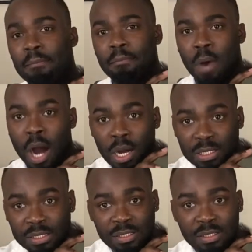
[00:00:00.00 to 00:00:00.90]

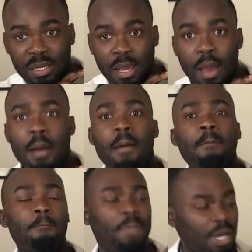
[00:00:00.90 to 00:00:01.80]
box,
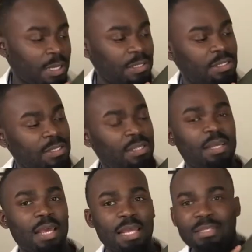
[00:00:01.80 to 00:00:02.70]
but
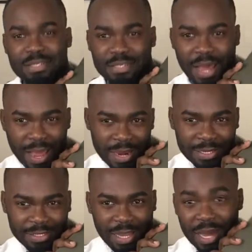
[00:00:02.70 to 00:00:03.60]
inside is
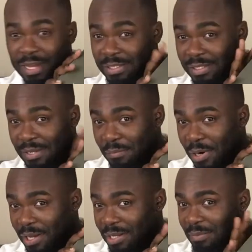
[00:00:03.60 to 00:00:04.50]
not a
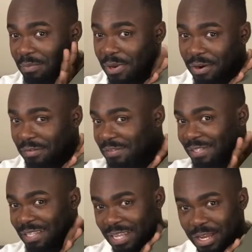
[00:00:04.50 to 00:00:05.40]
Timberland pair of
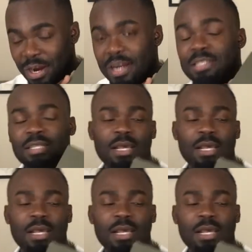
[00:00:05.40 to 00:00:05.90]
sneakers.